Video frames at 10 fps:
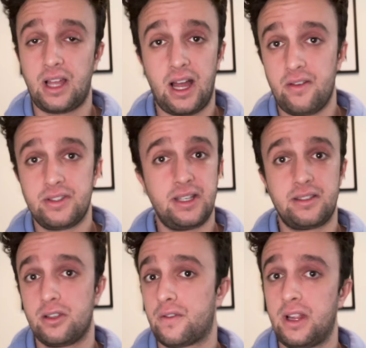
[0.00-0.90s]
Obviously,
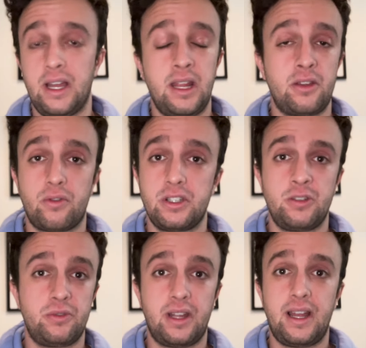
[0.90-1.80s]
silver lining, Grizzlies
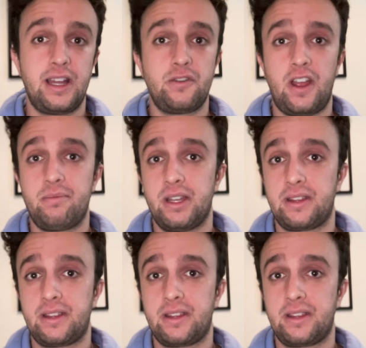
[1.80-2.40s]
will get a high draft pick.